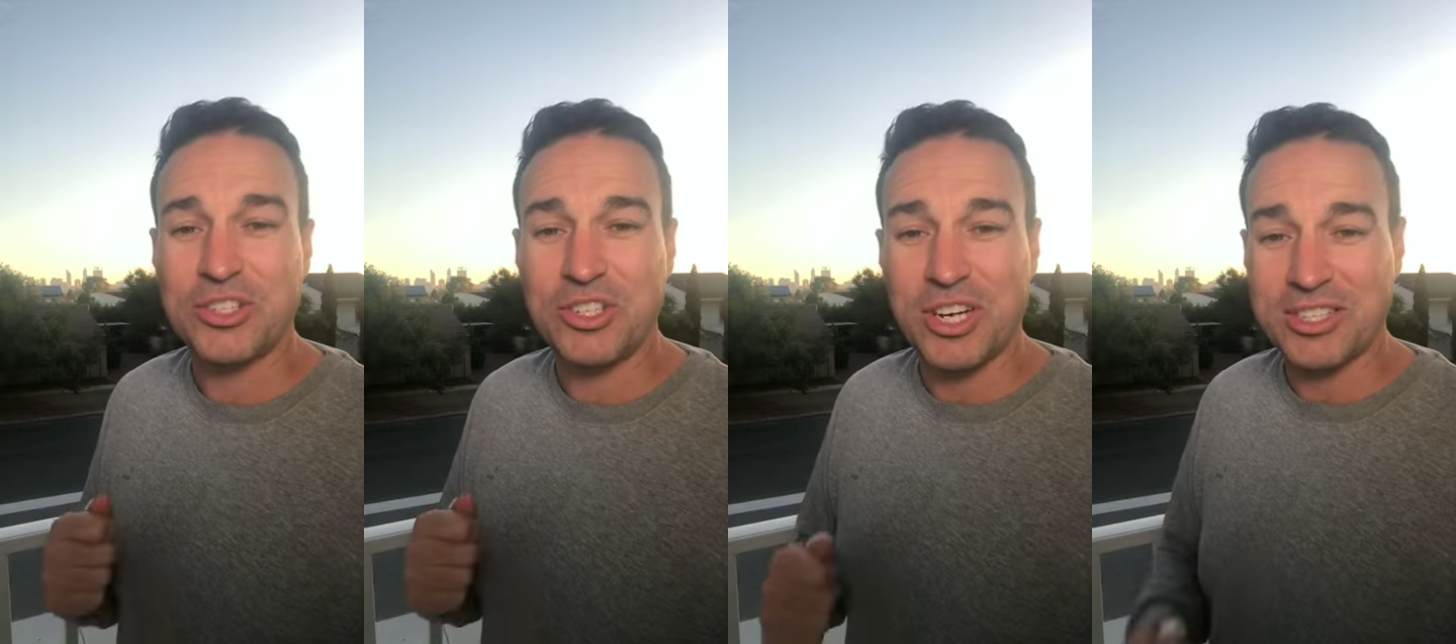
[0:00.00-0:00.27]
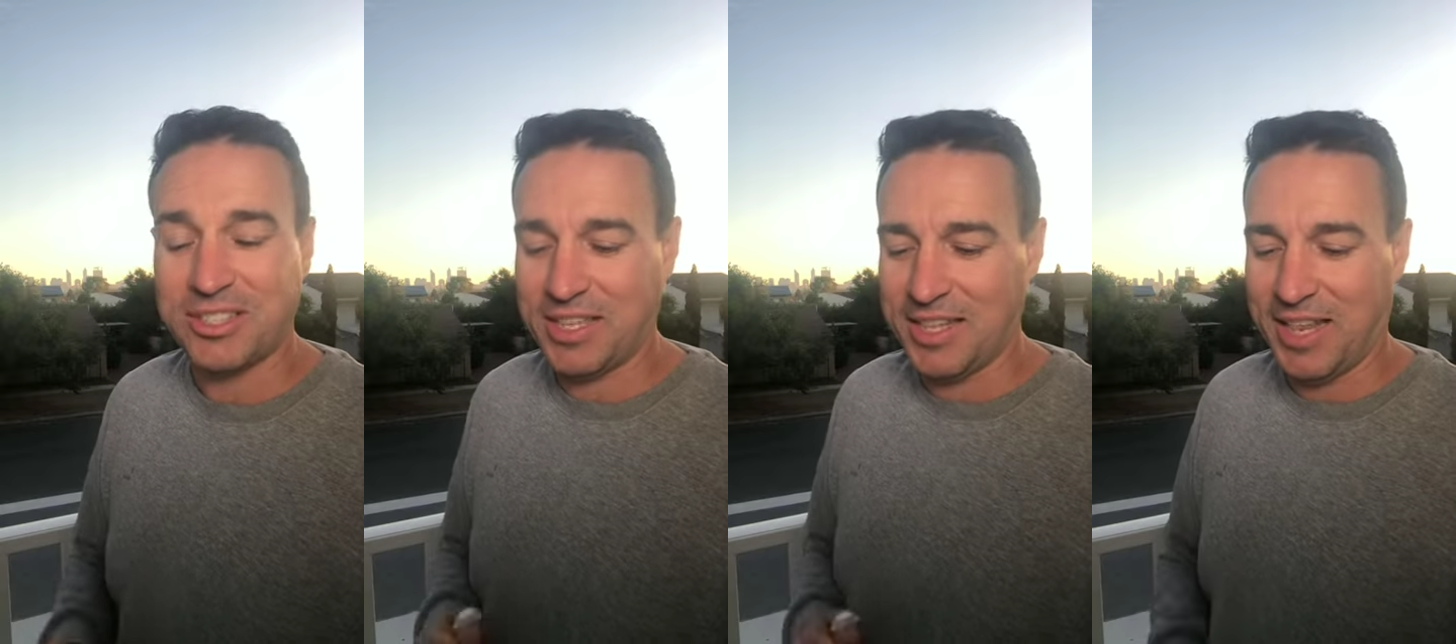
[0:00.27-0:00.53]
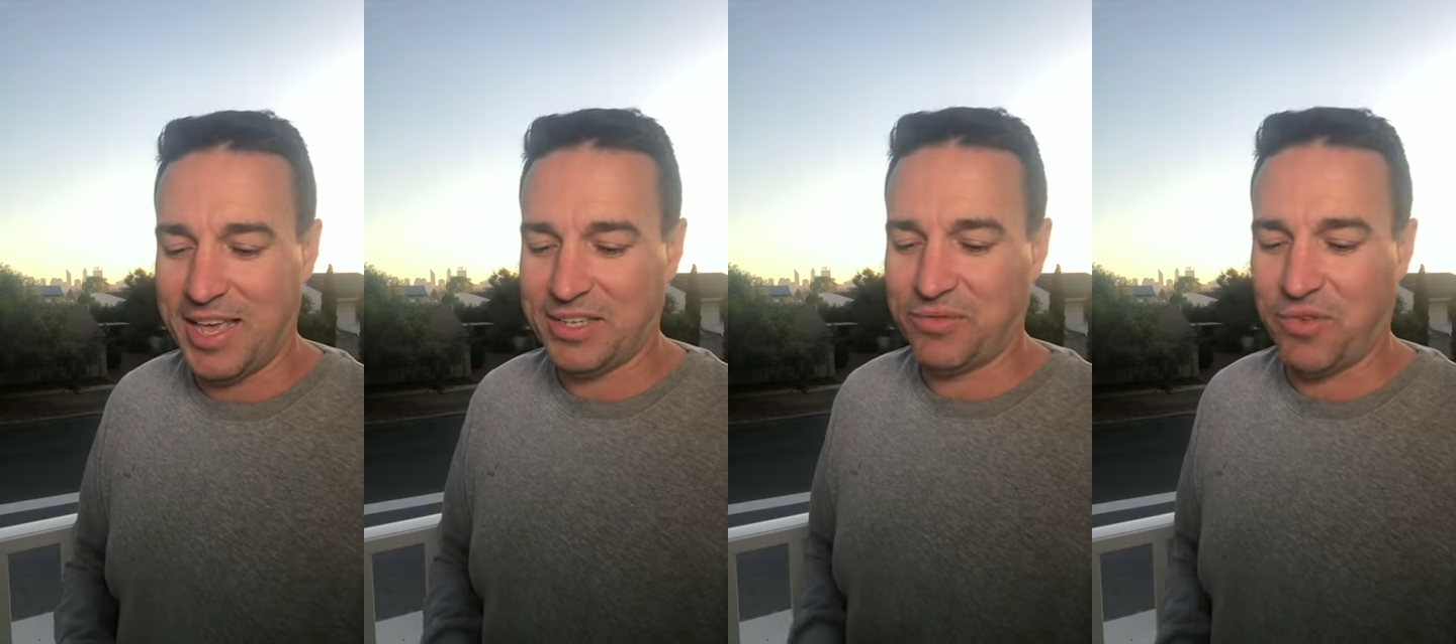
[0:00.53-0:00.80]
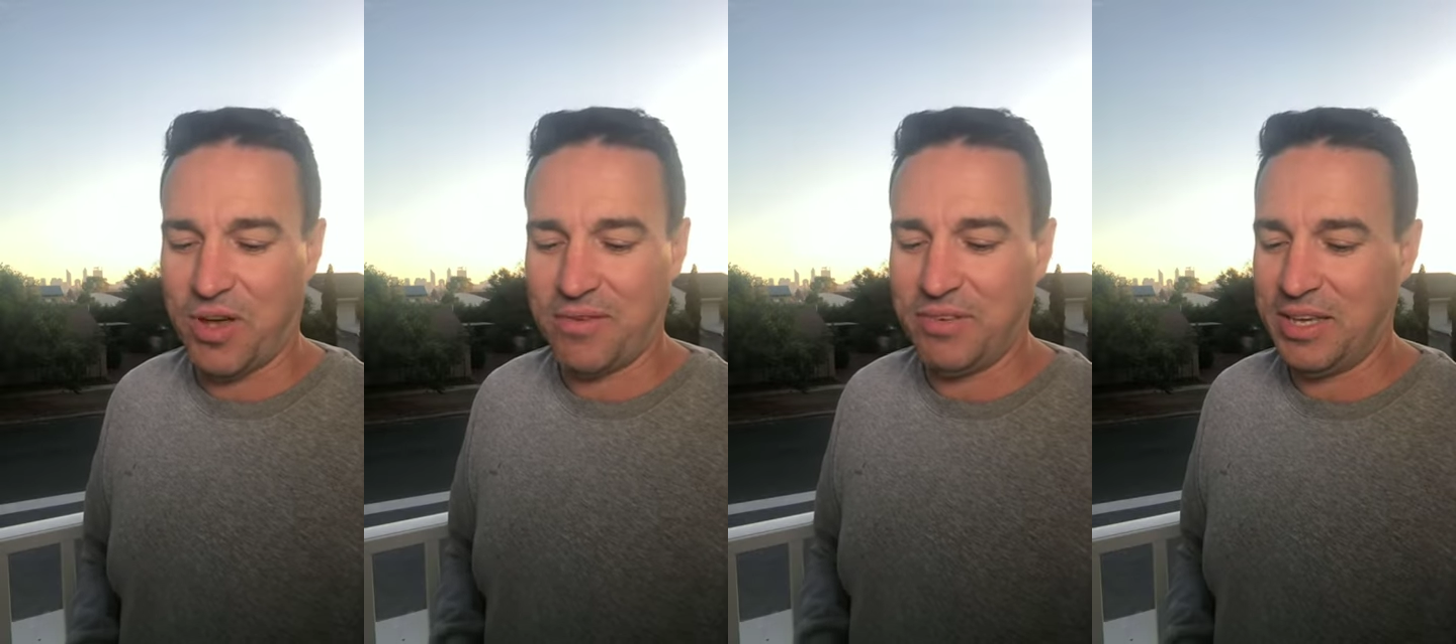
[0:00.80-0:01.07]
just in the
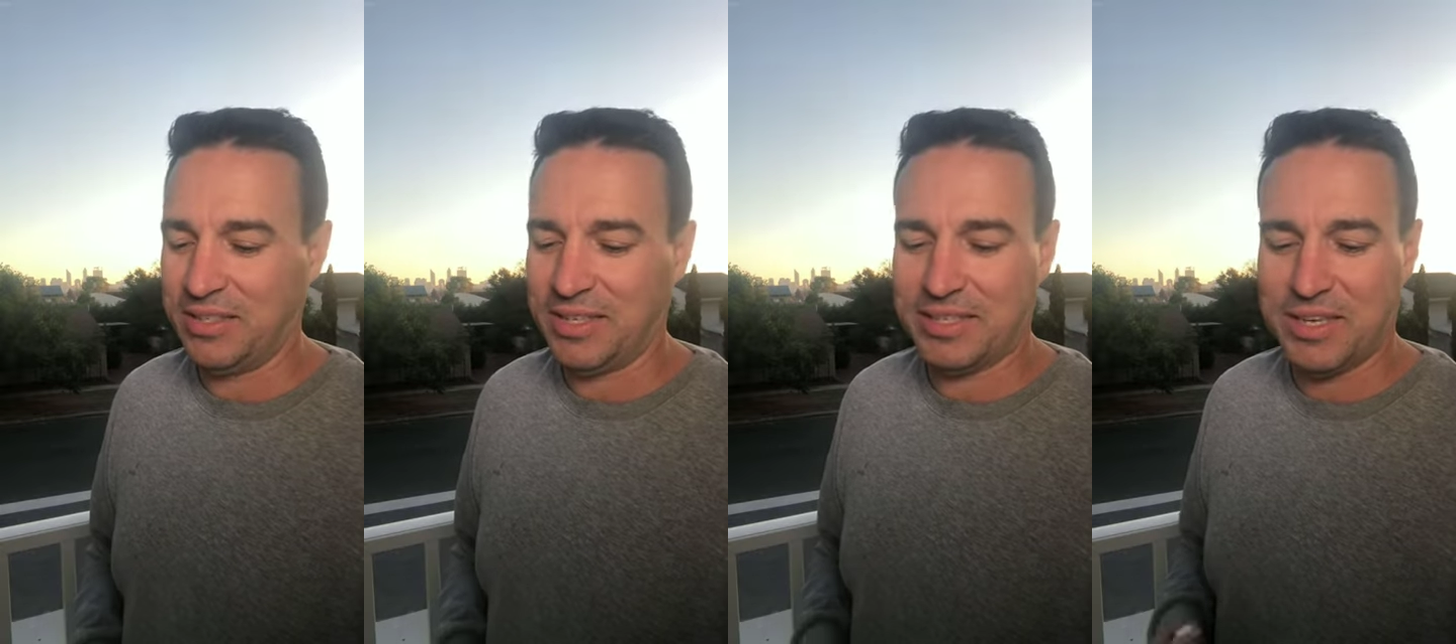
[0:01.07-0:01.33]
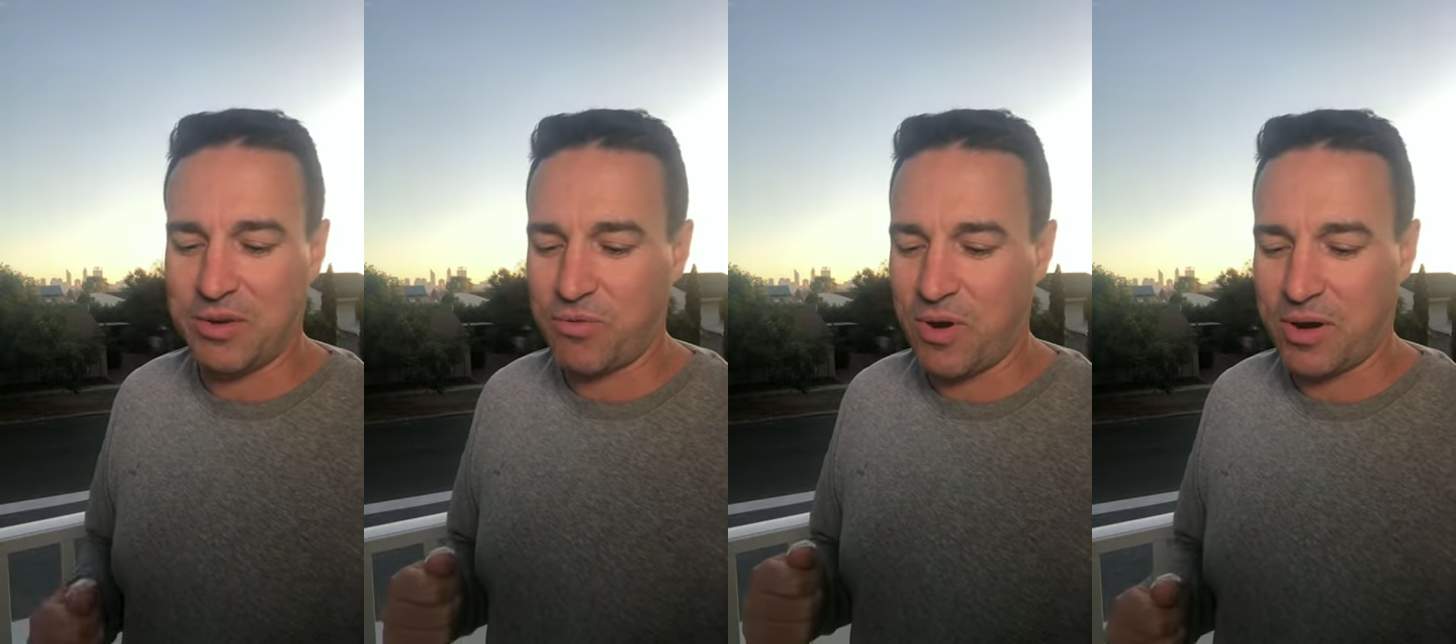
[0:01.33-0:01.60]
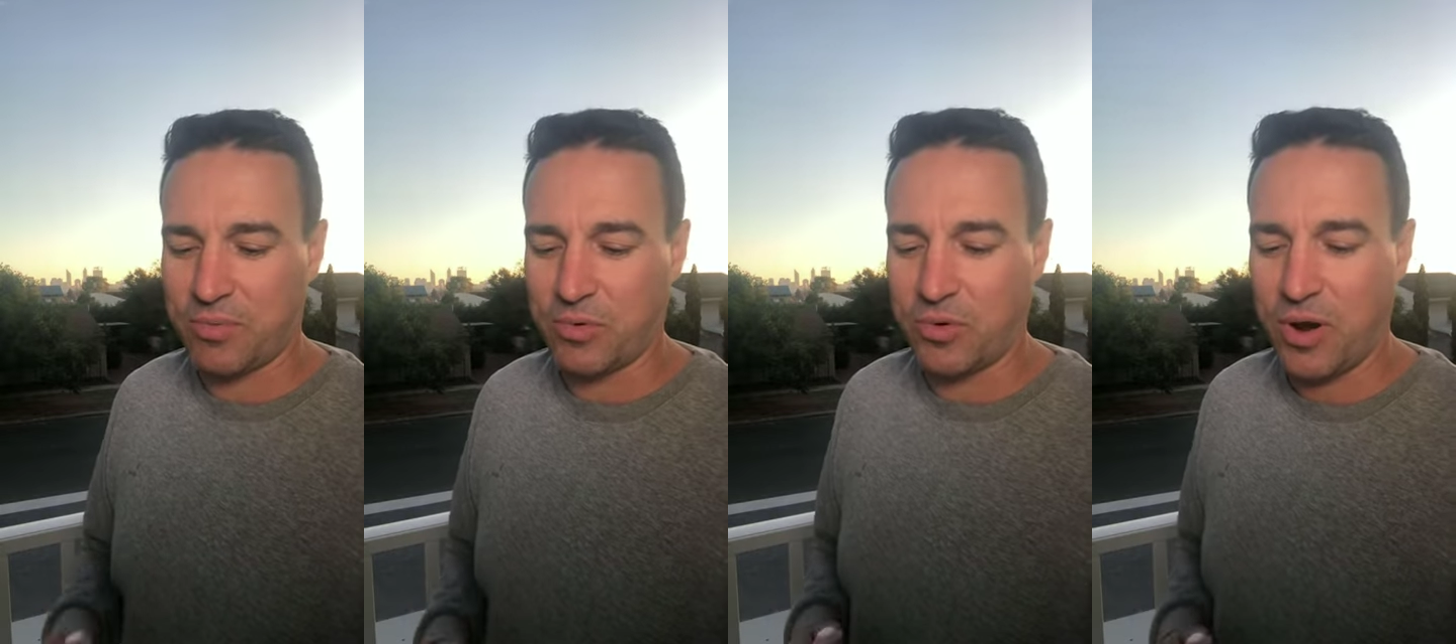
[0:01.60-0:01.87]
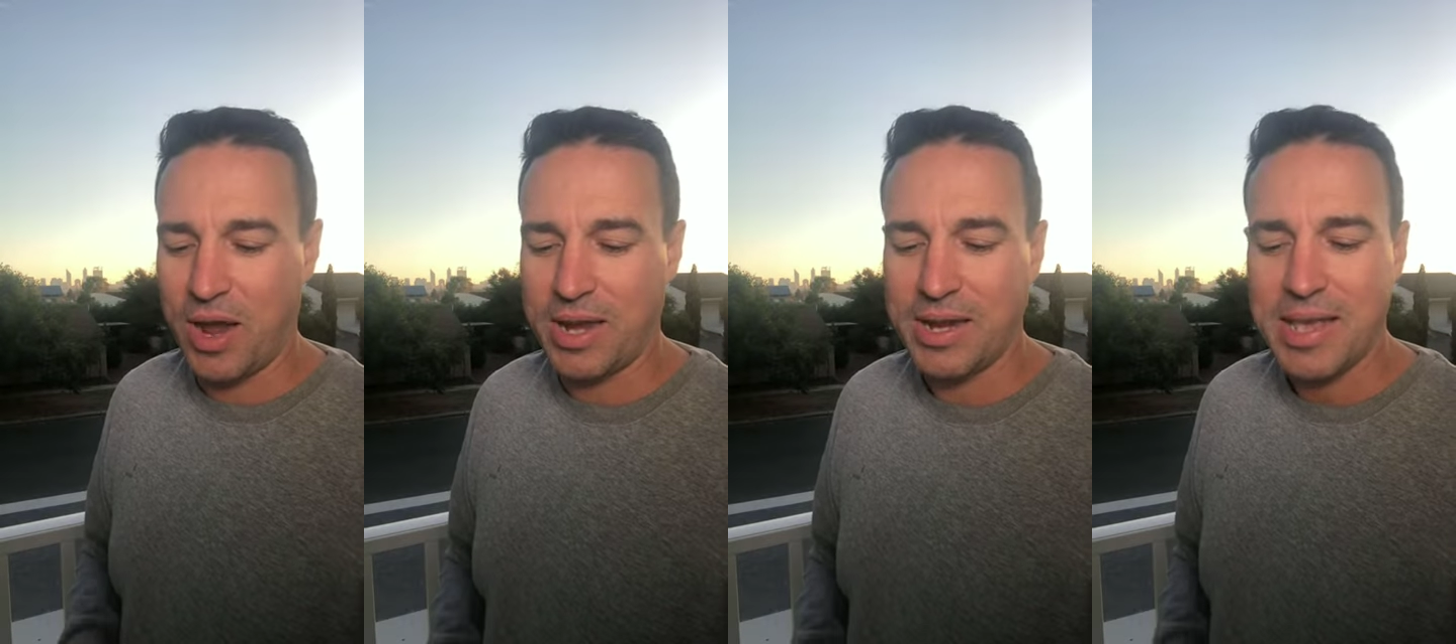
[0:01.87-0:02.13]
last five years. That's incredible,
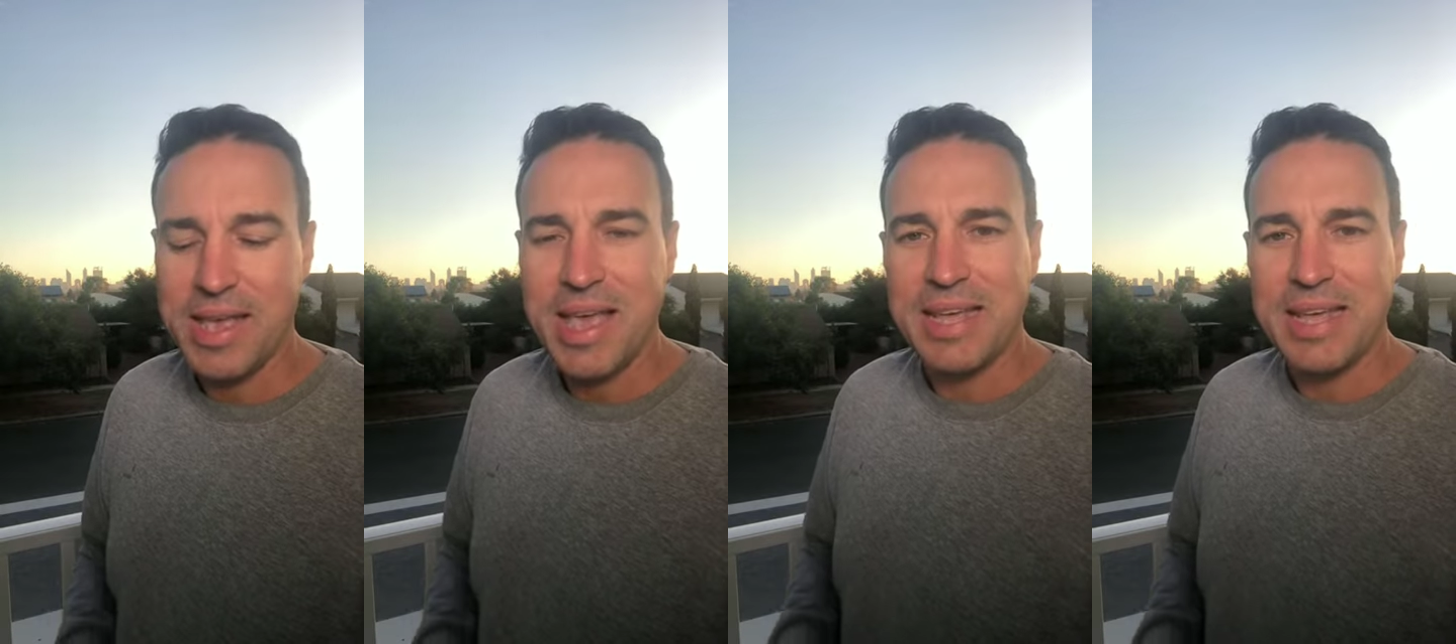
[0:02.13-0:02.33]
right?